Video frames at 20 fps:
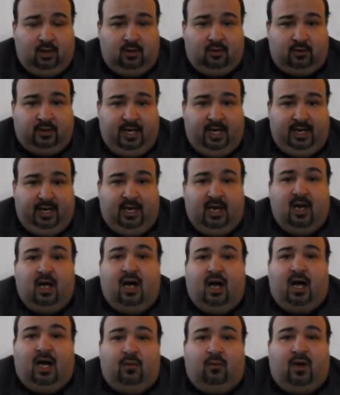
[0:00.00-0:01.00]
Okay?
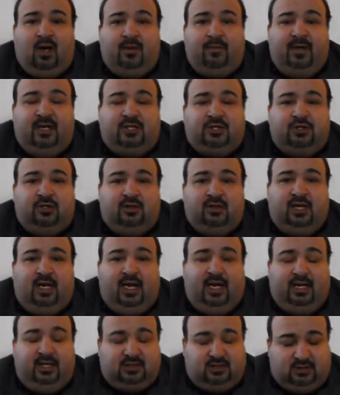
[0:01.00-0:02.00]
I want to make sure that
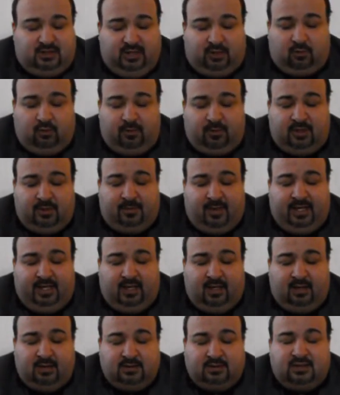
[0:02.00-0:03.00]
I stick to my
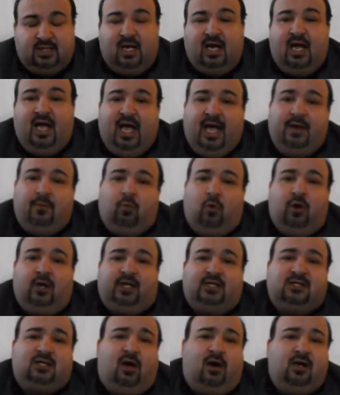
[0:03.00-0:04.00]
guns and
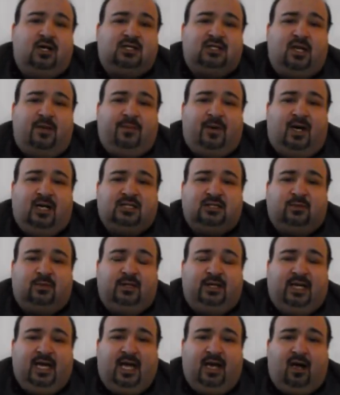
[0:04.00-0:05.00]
work as hard as I
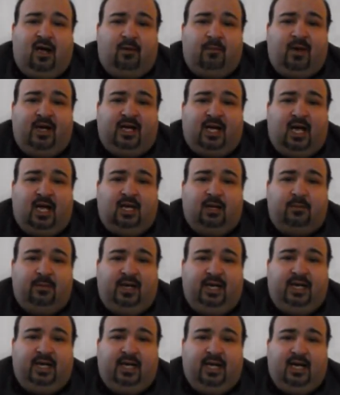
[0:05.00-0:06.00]
possibly can on my
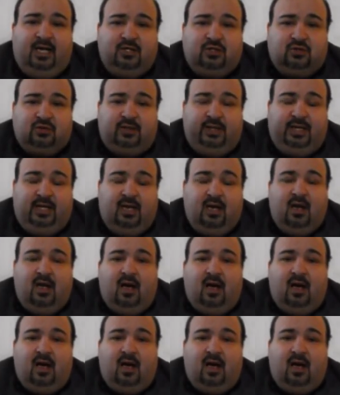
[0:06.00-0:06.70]
Column-Mania entry.